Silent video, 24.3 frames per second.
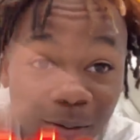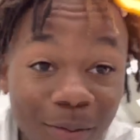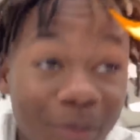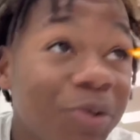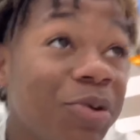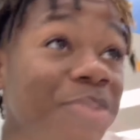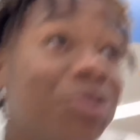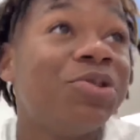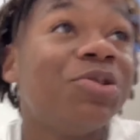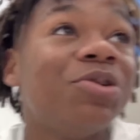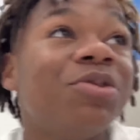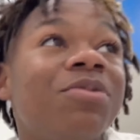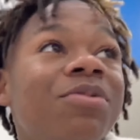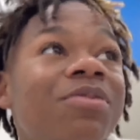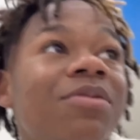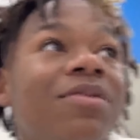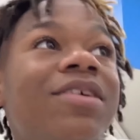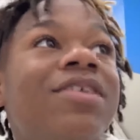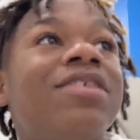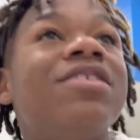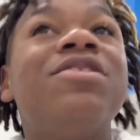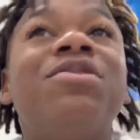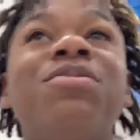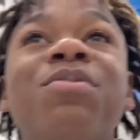YouTube?
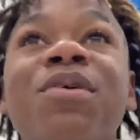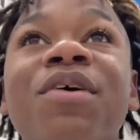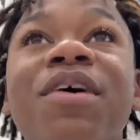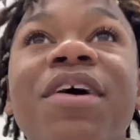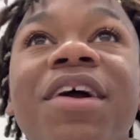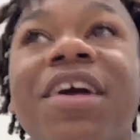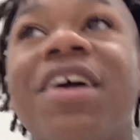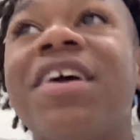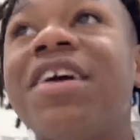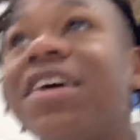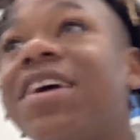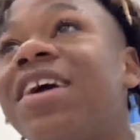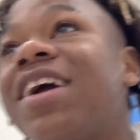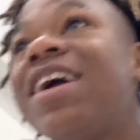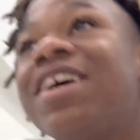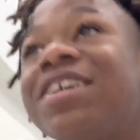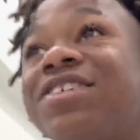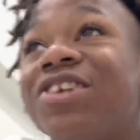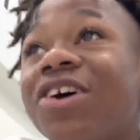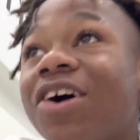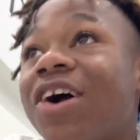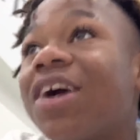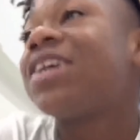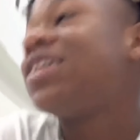It's your boy Aaron. As
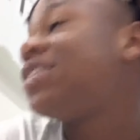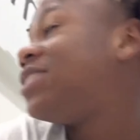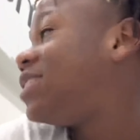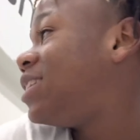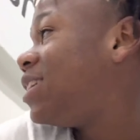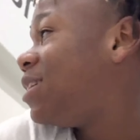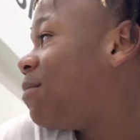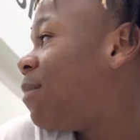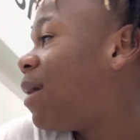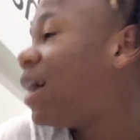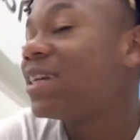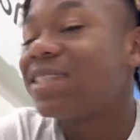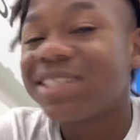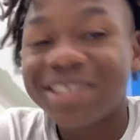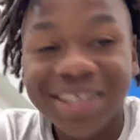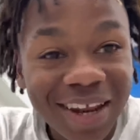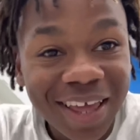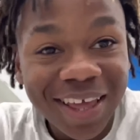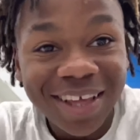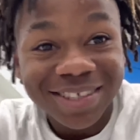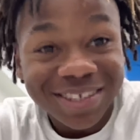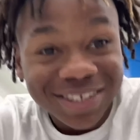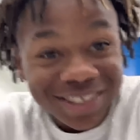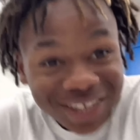y'all can see by
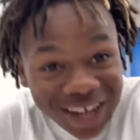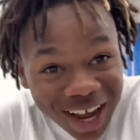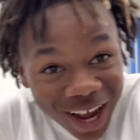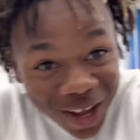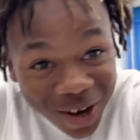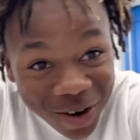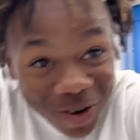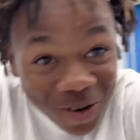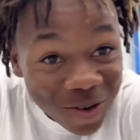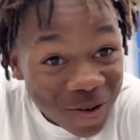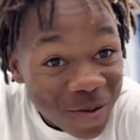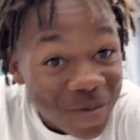today's title,